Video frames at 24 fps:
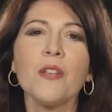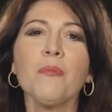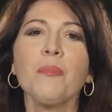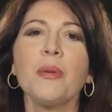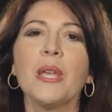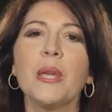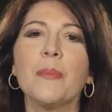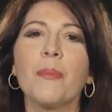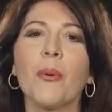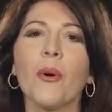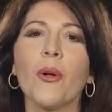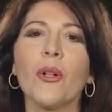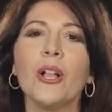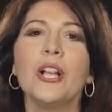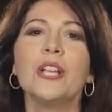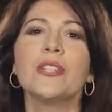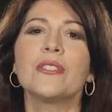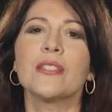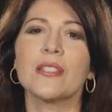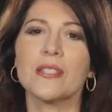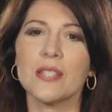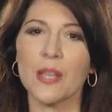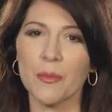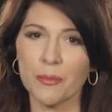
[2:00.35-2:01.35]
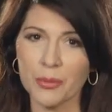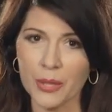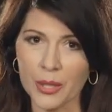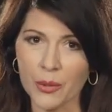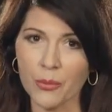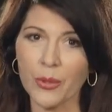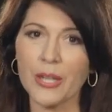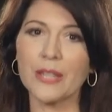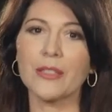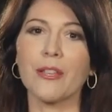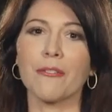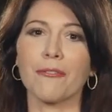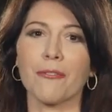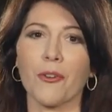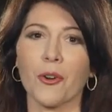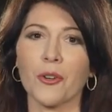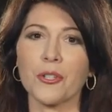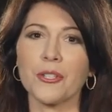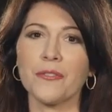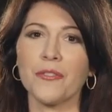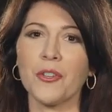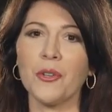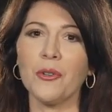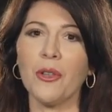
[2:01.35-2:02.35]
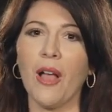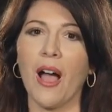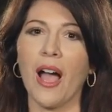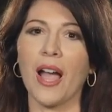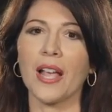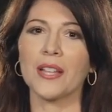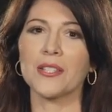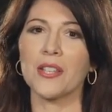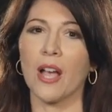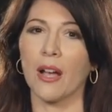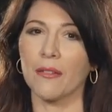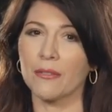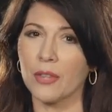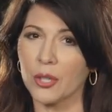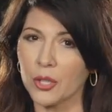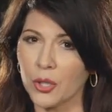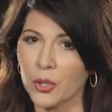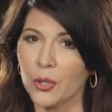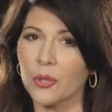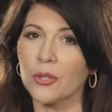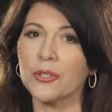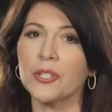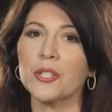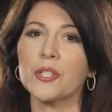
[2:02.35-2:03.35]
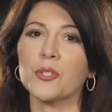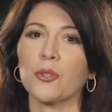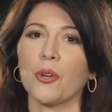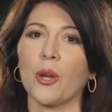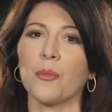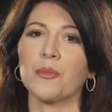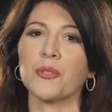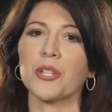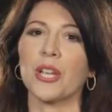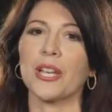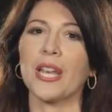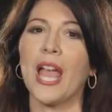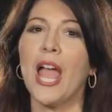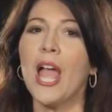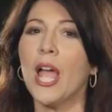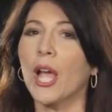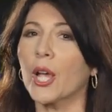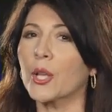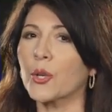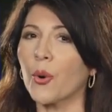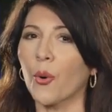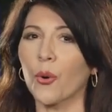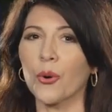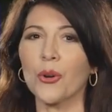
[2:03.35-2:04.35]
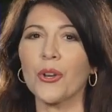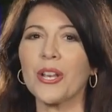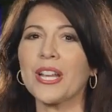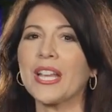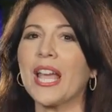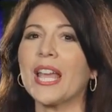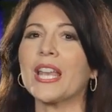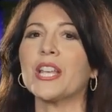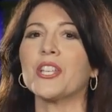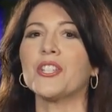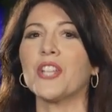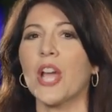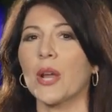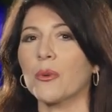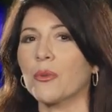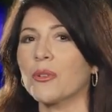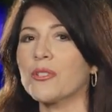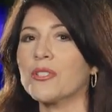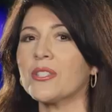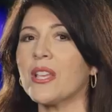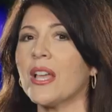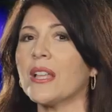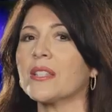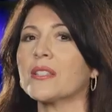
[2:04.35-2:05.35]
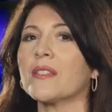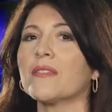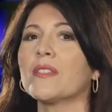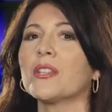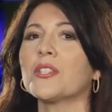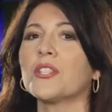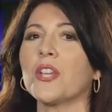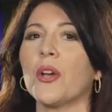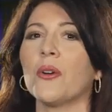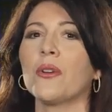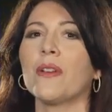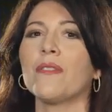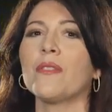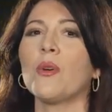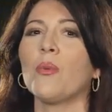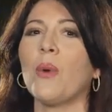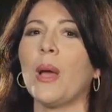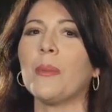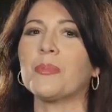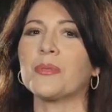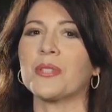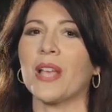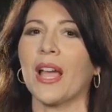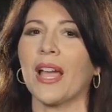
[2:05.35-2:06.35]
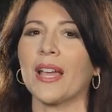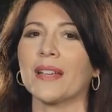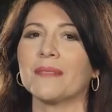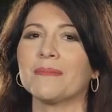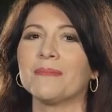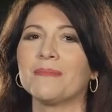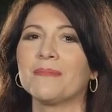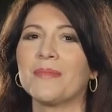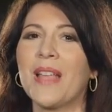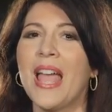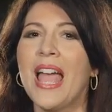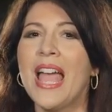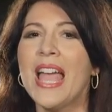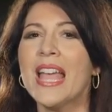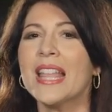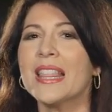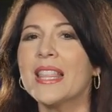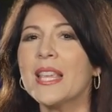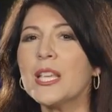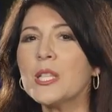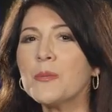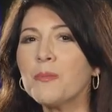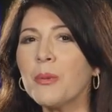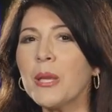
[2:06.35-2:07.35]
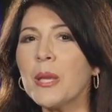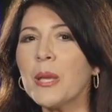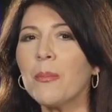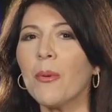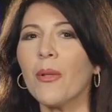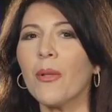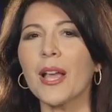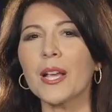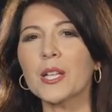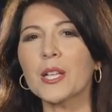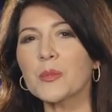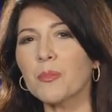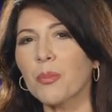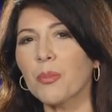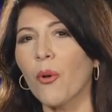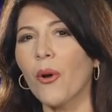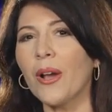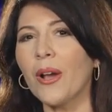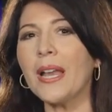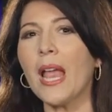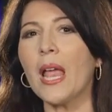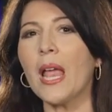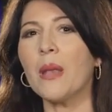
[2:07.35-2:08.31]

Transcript: of people to simply read the first few lines of the Google description in order to get a general sense of the tone of the website. These people exploit